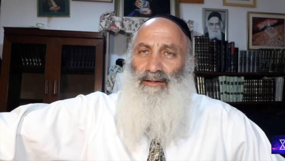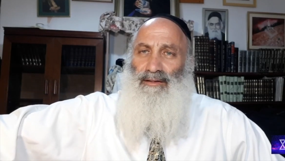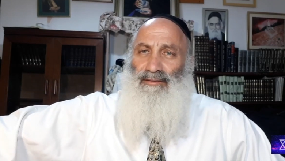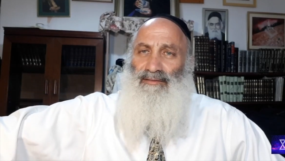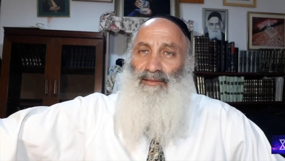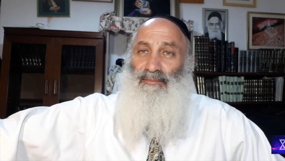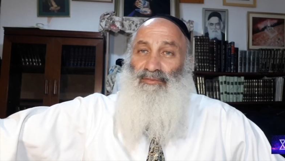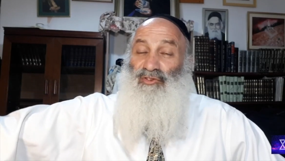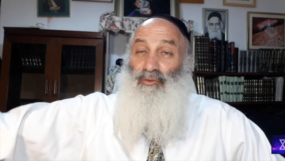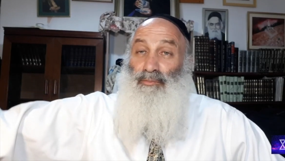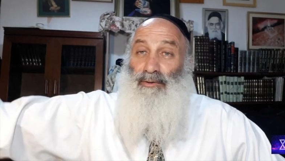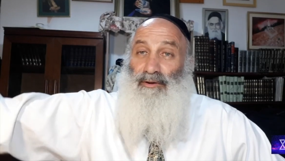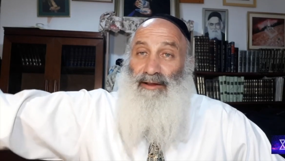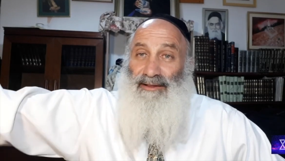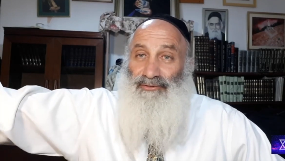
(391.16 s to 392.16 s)
Some
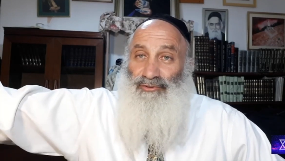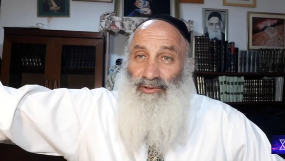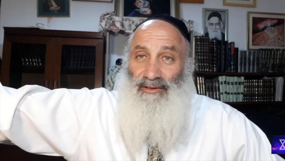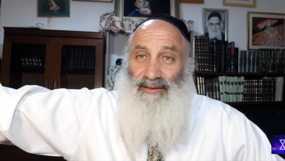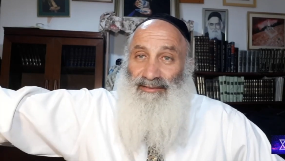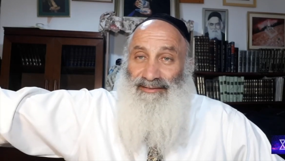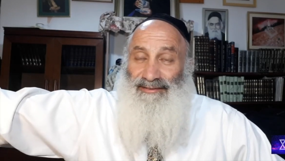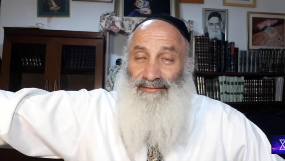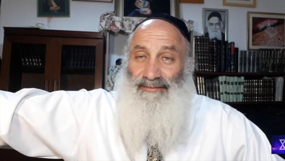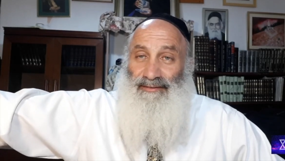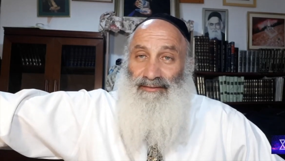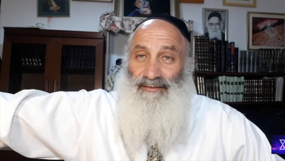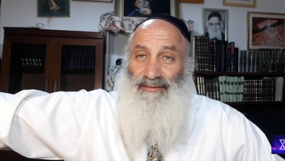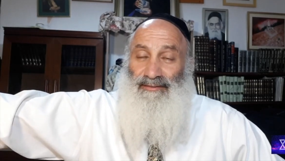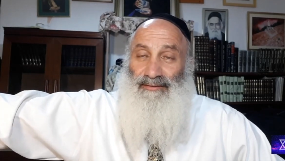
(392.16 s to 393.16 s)
supernatural
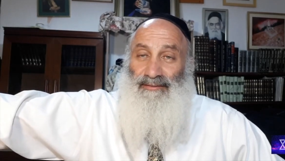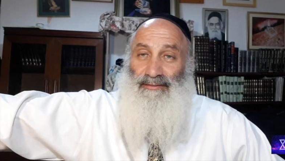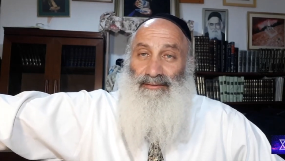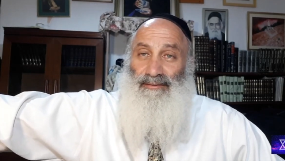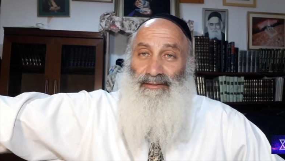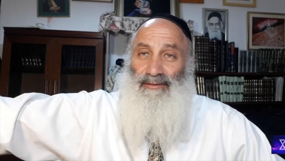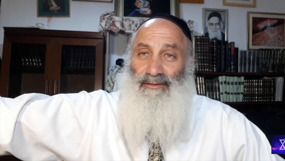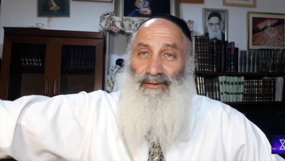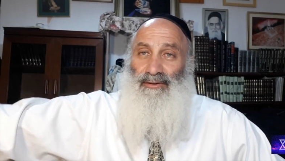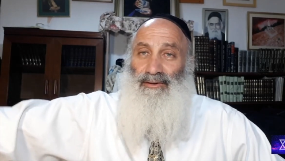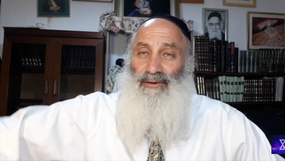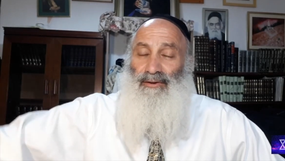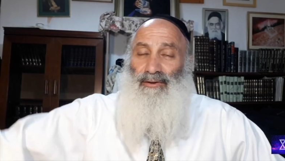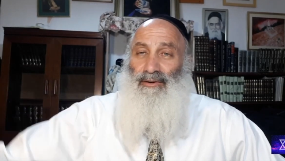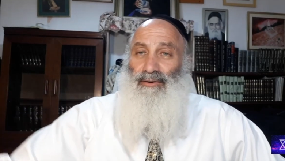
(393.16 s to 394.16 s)
existence?
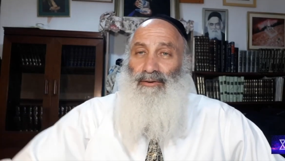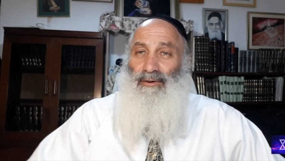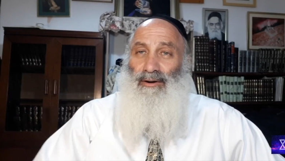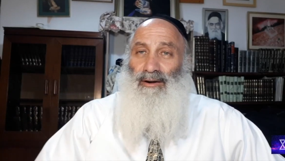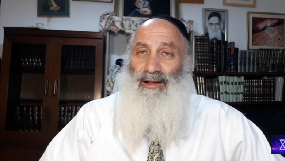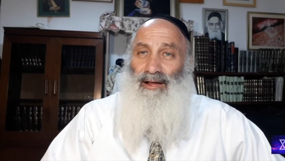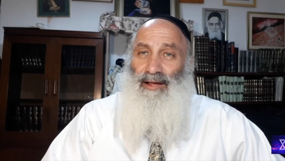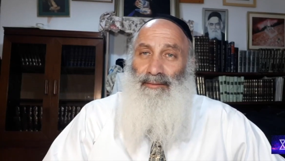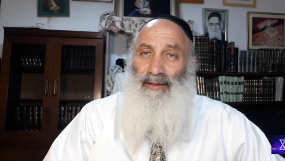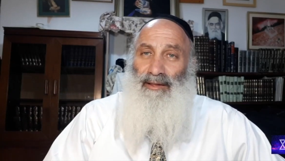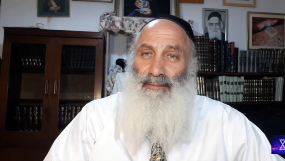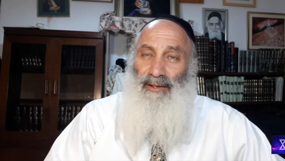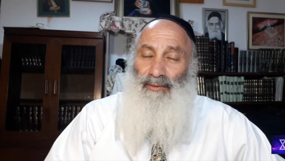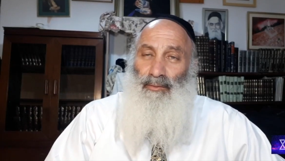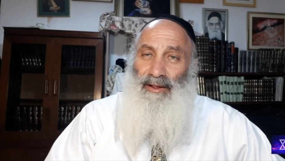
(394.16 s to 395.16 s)
Or
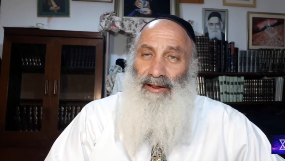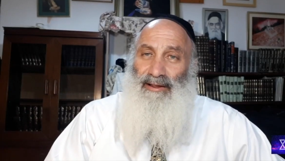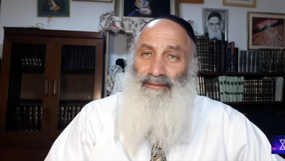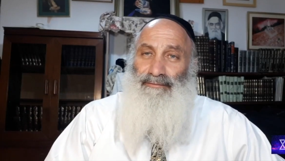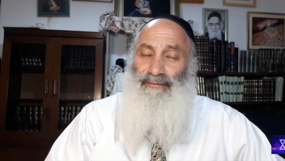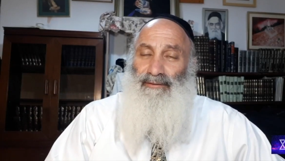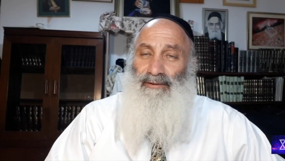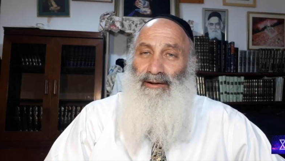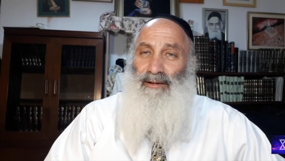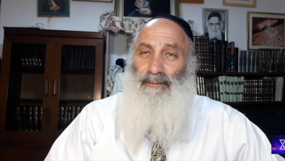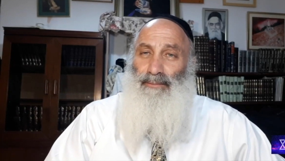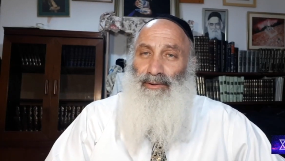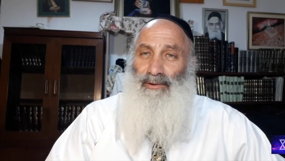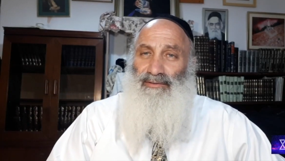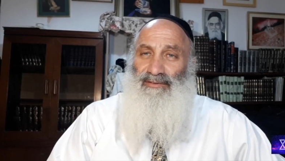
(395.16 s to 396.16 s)
am I waiting for a
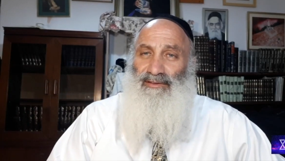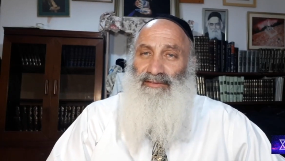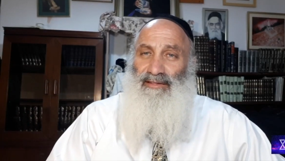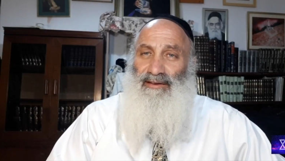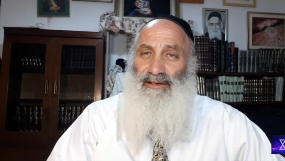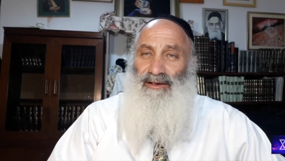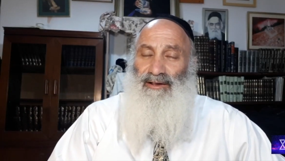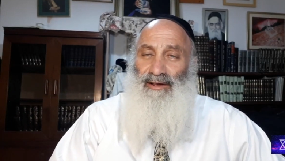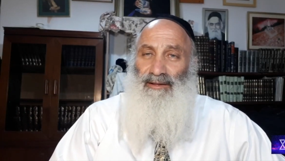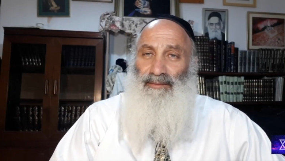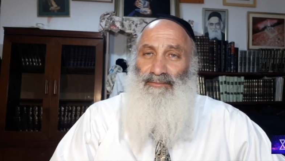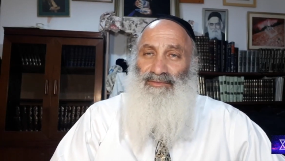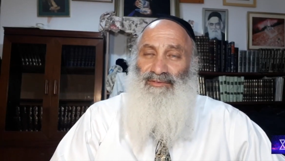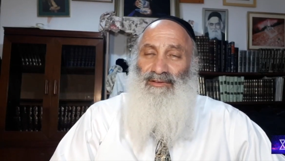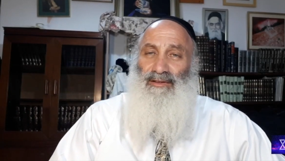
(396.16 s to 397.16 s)
person that
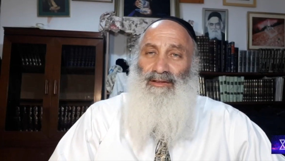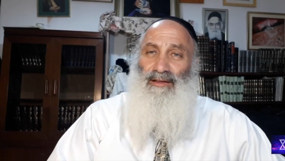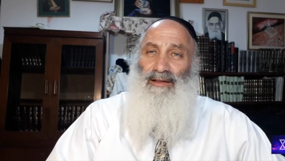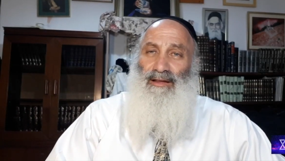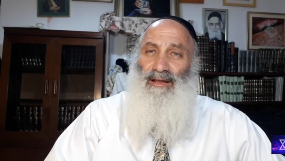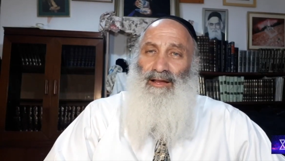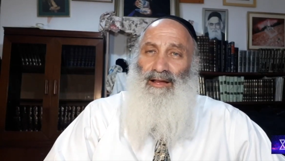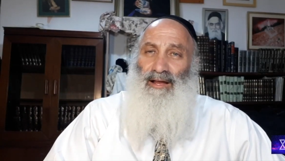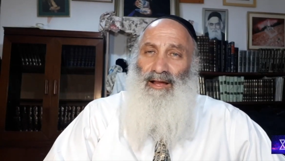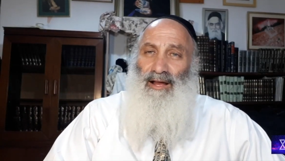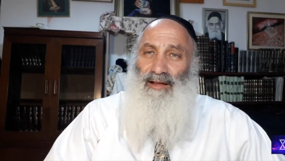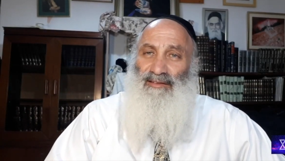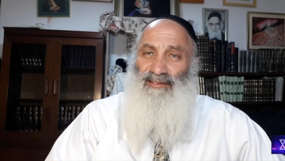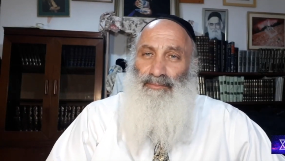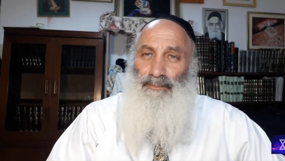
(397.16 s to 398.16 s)
comes,
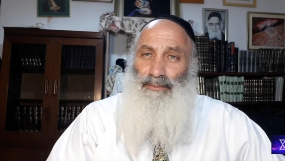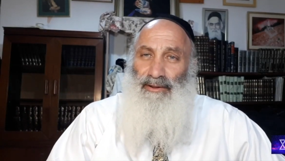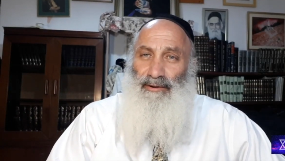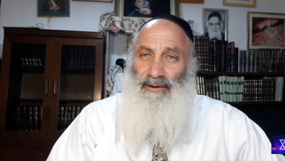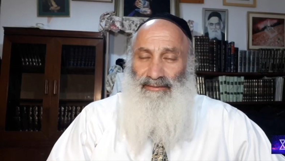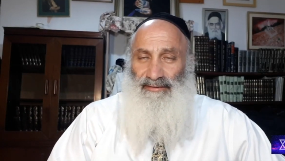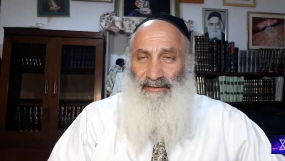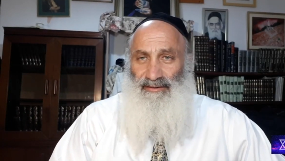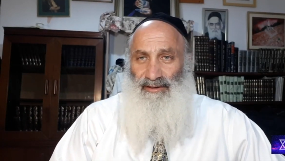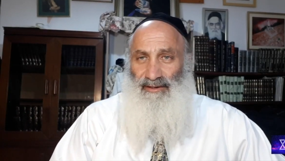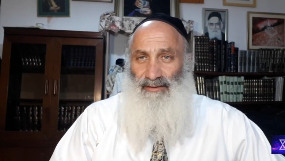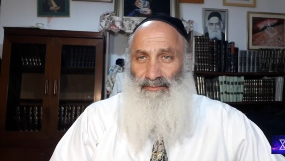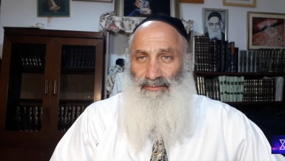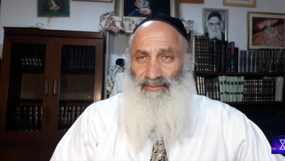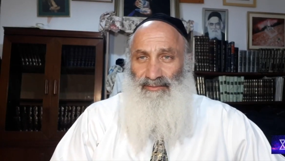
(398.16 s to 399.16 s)
a spirit that
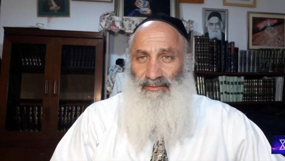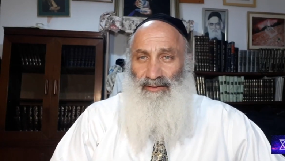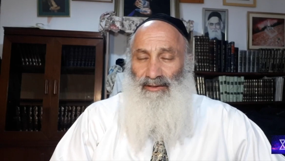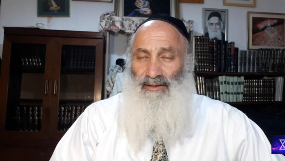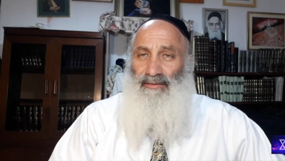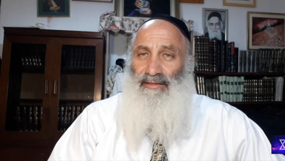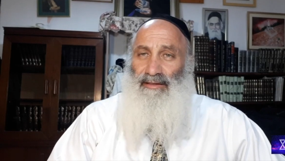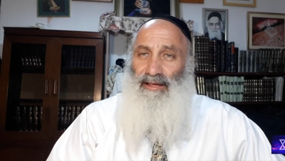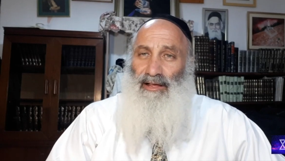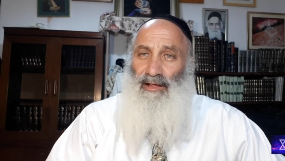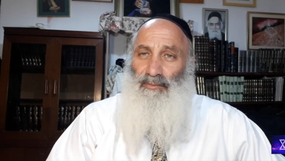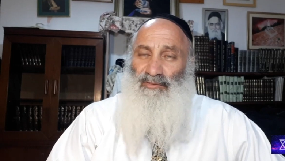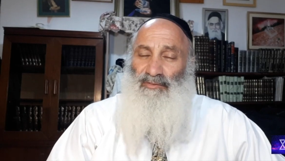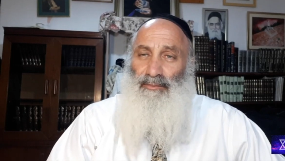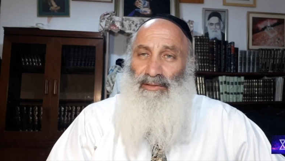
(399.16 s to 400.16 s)
comes, that
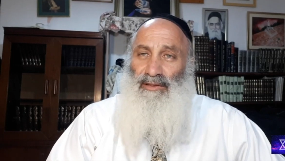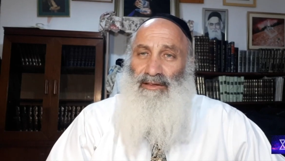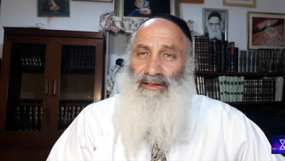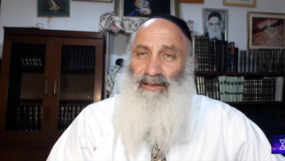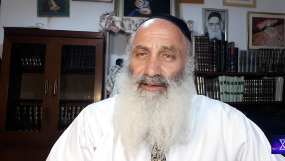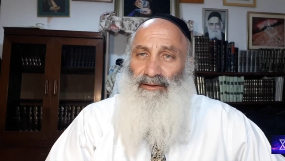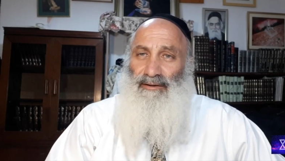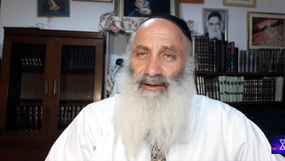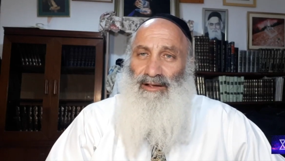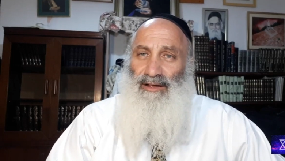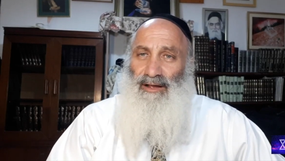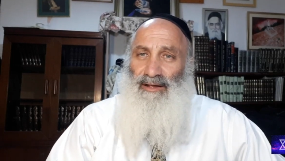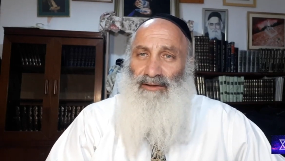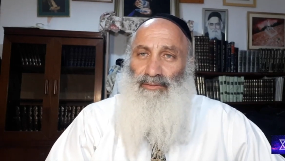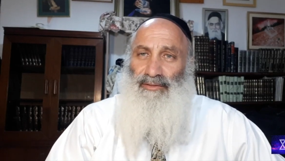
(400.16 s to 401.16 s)
helps me hear
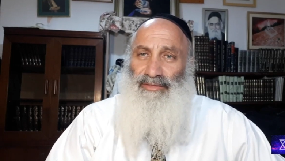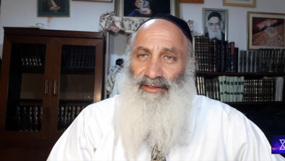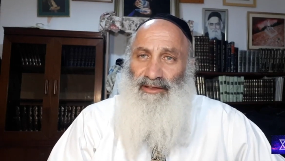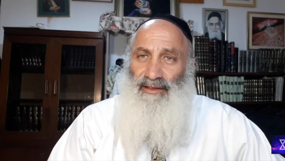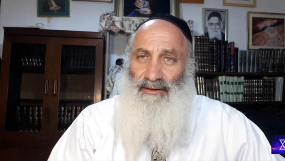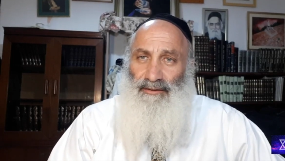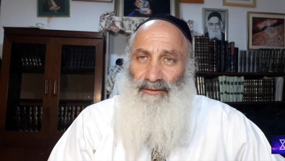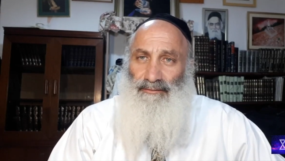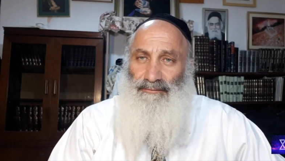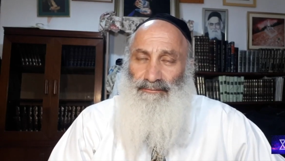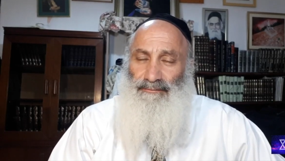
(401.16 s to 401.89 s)
God within?